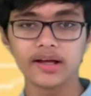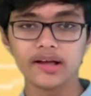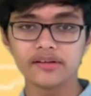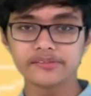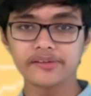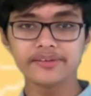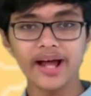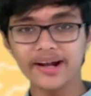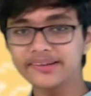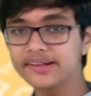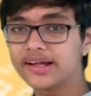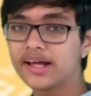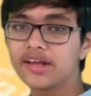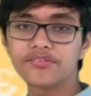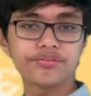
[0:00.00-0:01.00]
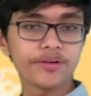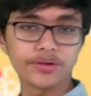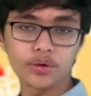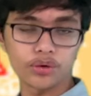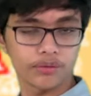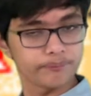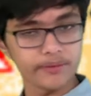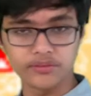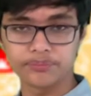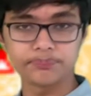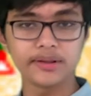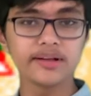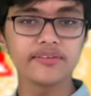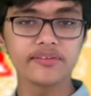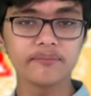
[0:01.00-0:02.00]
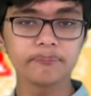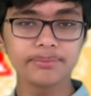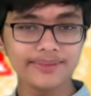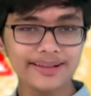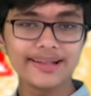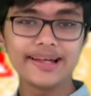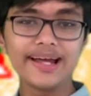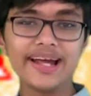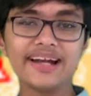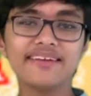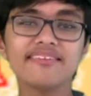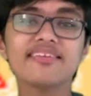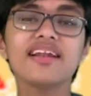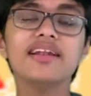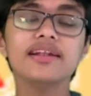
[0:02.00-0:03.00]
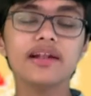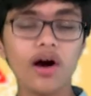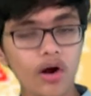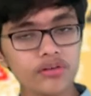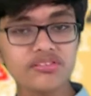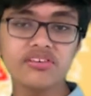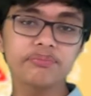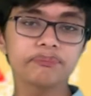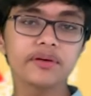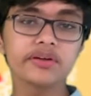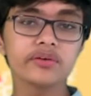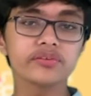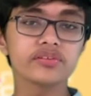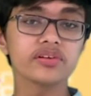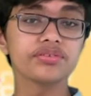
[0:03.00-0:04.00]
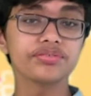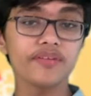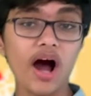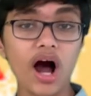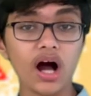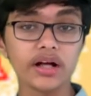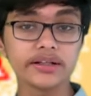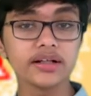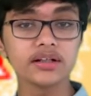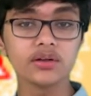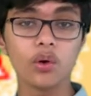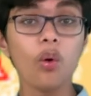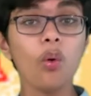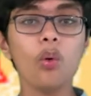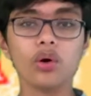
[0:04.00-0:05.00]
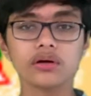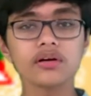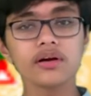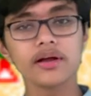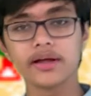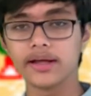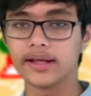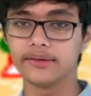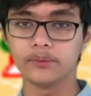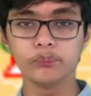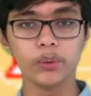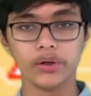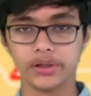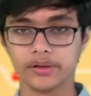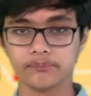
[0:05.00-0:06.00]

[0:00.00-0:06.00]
So that is for Europe. It's pretty simple. It is the largest producer of iron ore in the world.